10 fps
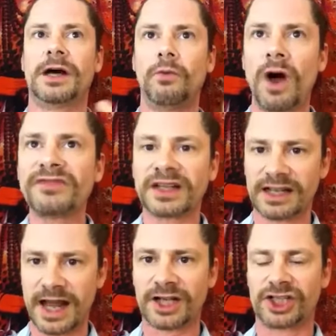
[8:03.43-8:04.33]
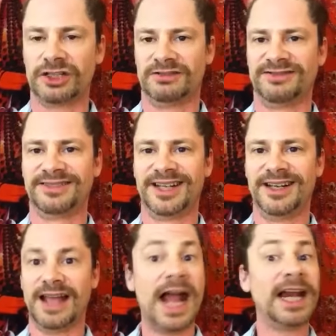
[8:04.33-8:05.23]
they'll want the connection.
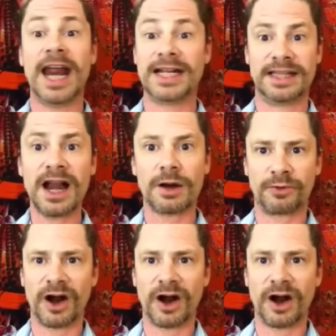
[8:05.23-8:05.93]
And it ain't there,